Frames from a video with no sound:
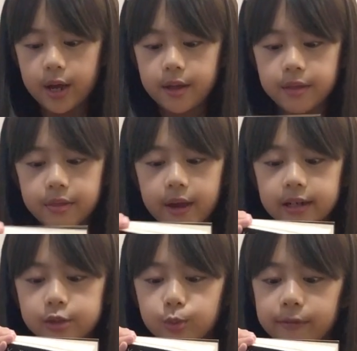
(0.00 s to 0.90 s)
they're
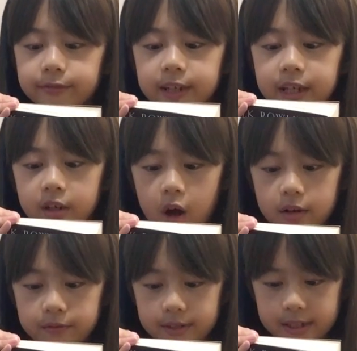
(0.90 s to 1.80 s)
swiftly
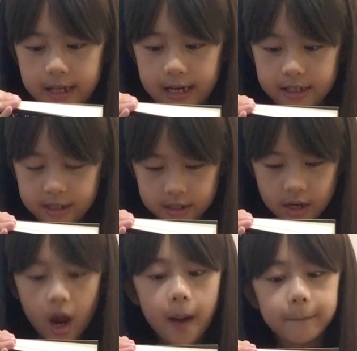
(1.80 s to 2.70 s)
confiscated
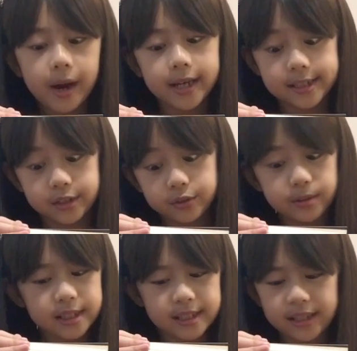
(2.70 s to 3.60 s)
by his
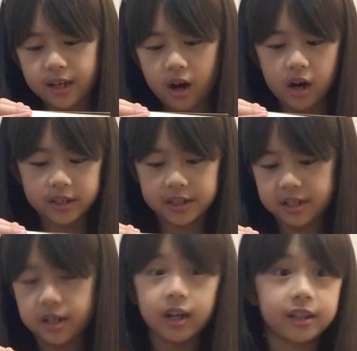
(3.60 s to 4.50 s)
grisly aunt and
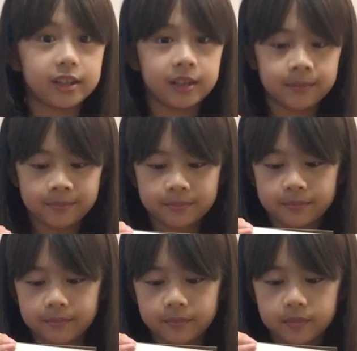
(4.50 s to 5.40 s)
uncle.
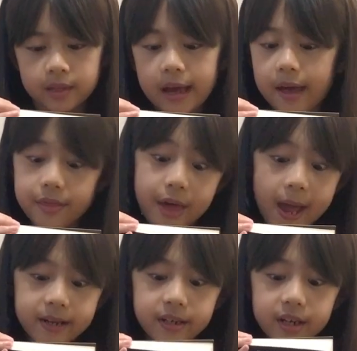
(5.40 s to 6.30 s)

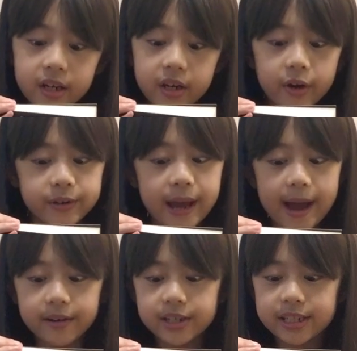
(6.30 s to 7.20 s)
Then, on
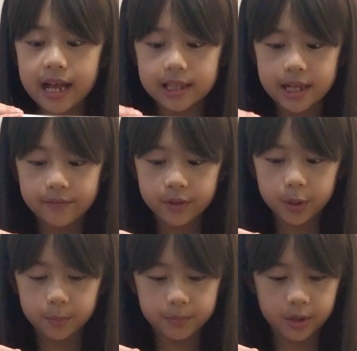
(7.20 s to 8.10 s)
Harry's 11th
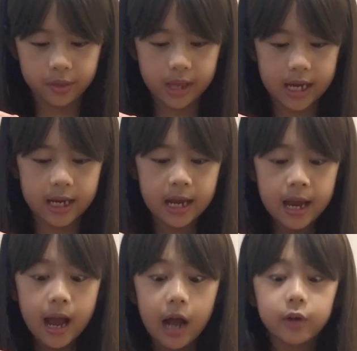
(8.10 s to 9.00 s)
birthday,
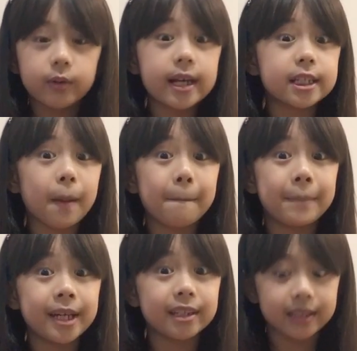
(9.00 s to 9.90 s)
a great
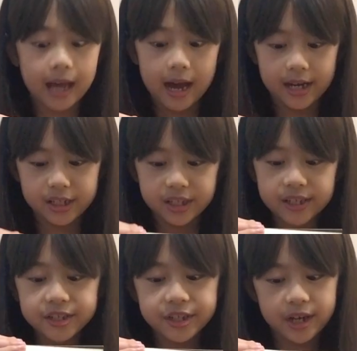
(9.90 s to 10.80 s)
beetle-eyed
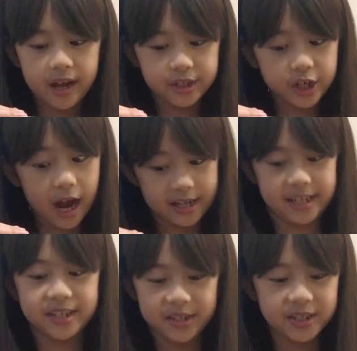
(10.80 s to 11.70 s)

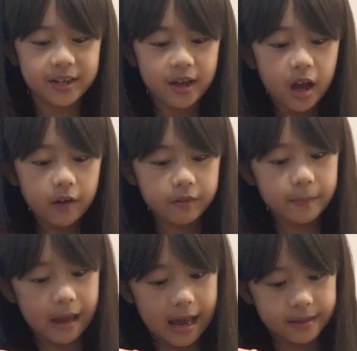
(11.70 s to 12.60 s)
giant of a
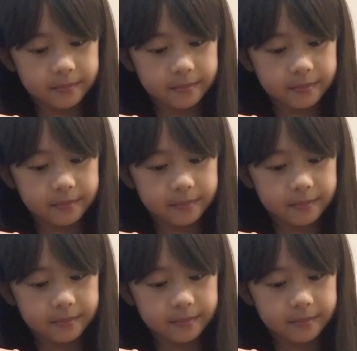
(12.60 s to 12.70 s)
man